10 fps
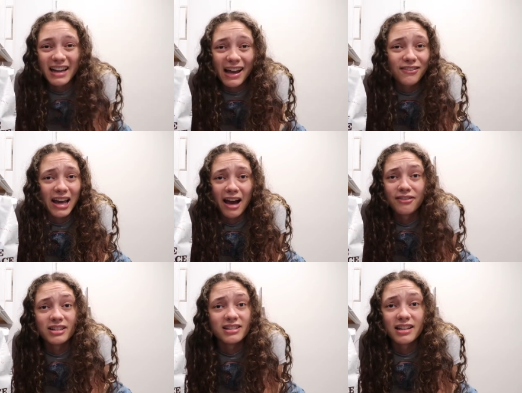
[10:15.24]
think I have a
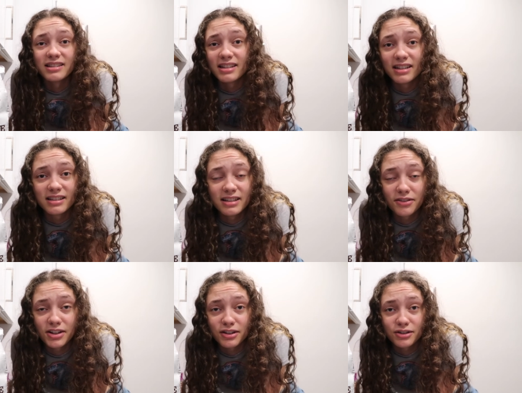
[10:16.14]
caffeine
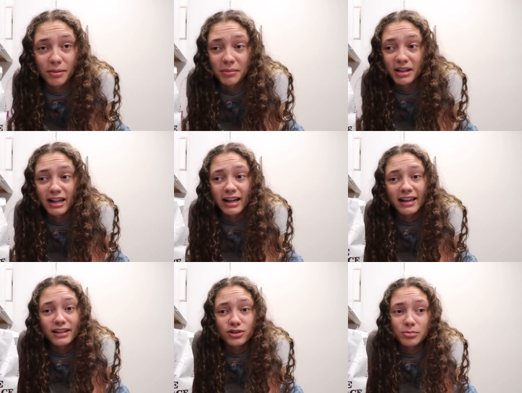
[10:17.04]
sensitivity or something. Like I
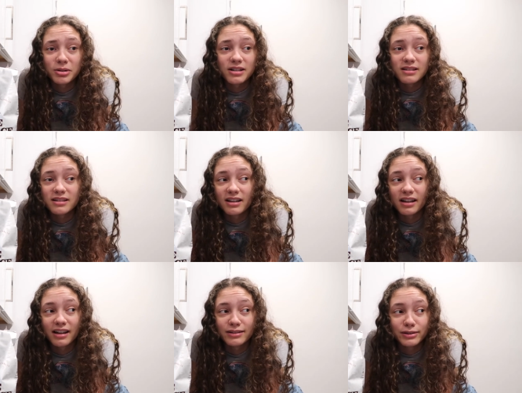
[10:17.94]
get super dizzy
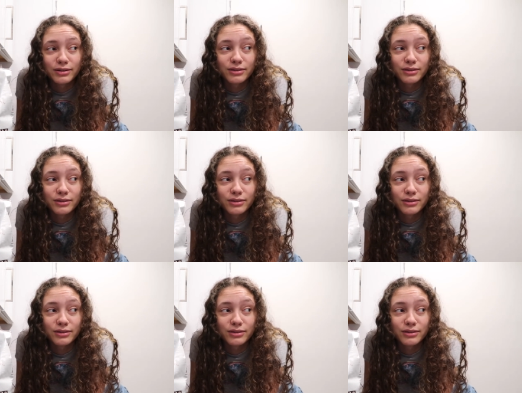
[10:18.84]
and I